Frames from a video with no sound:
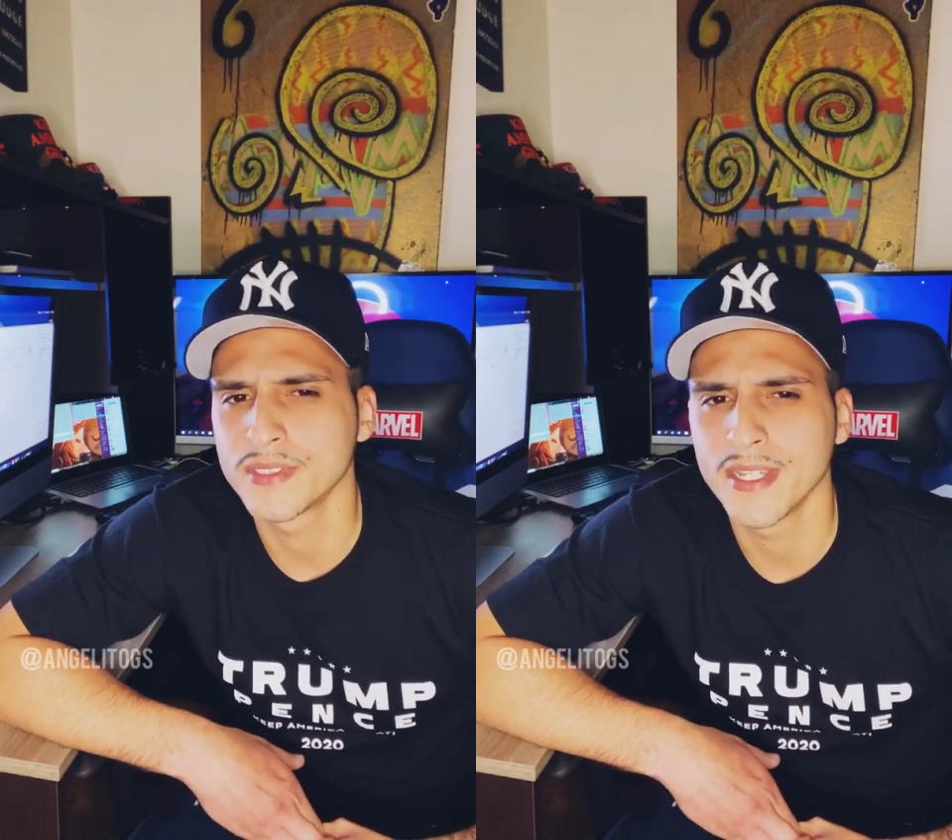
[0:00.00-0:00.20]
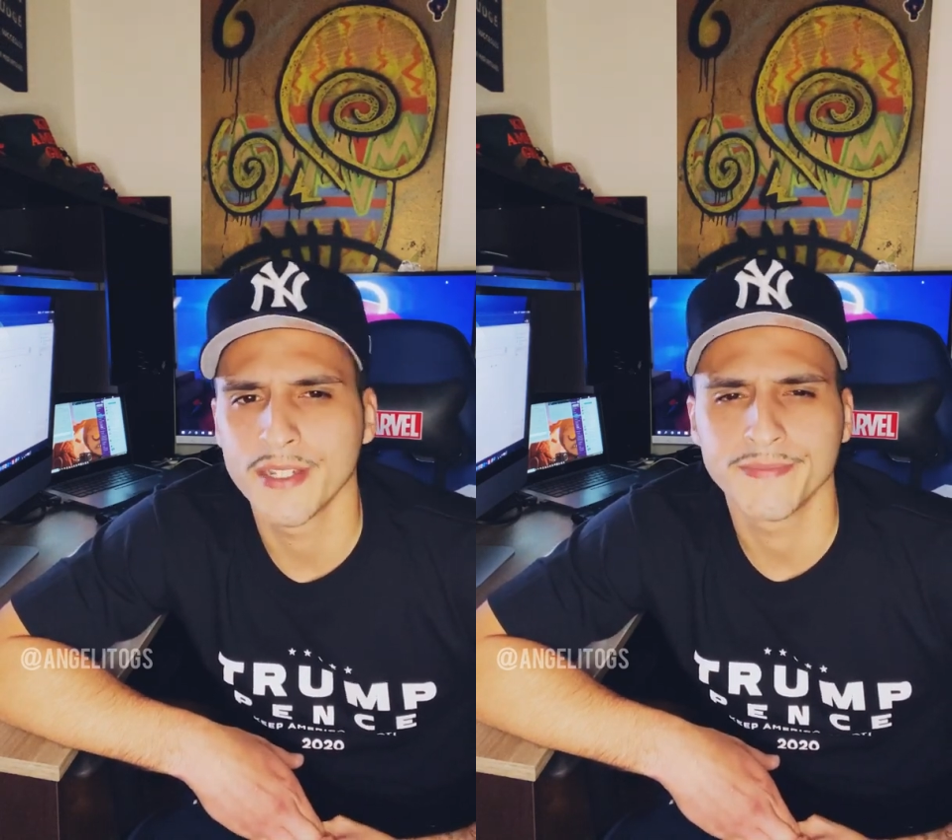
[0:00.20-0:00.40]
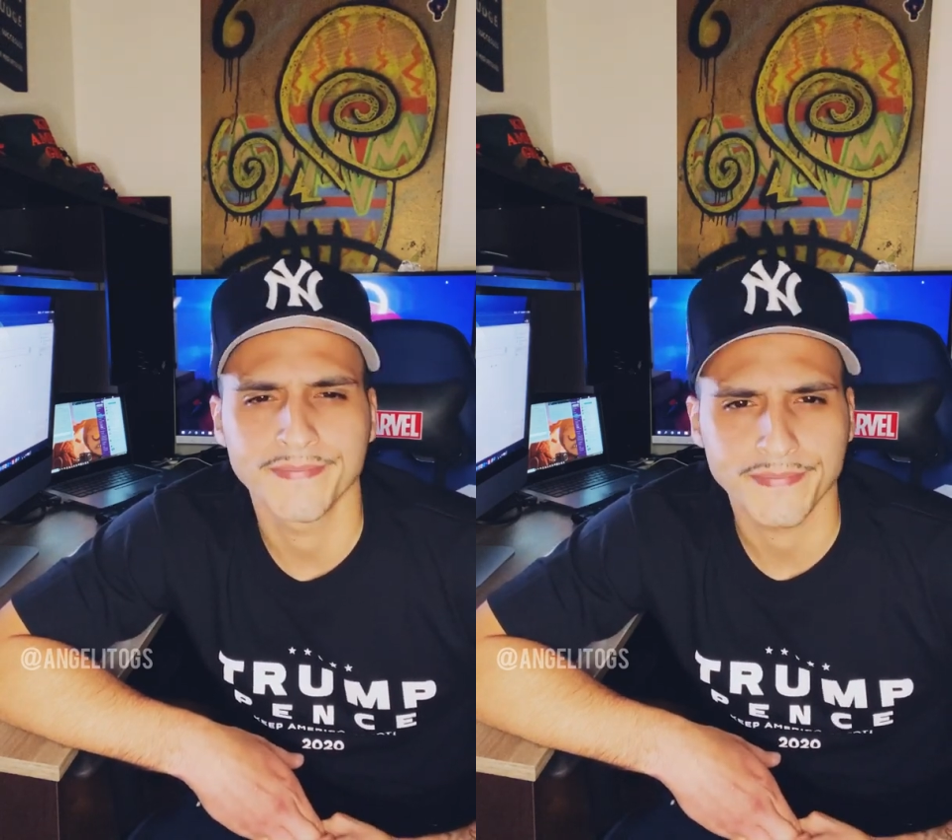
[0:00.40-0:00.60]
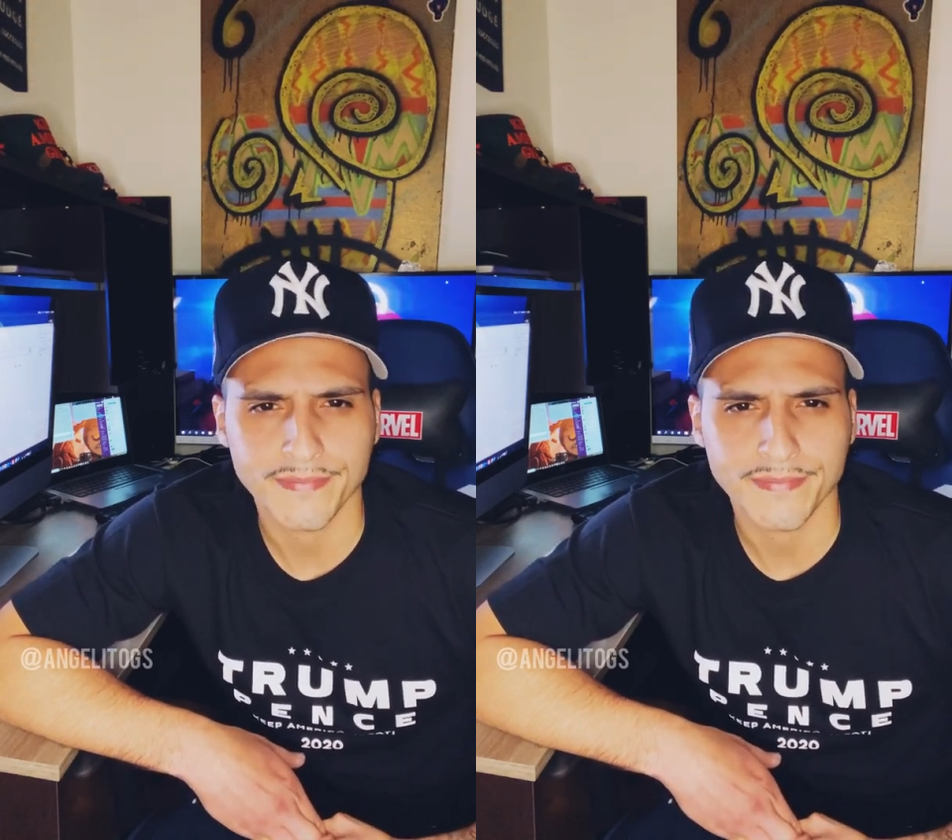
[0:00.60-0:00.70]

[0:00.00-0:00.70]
down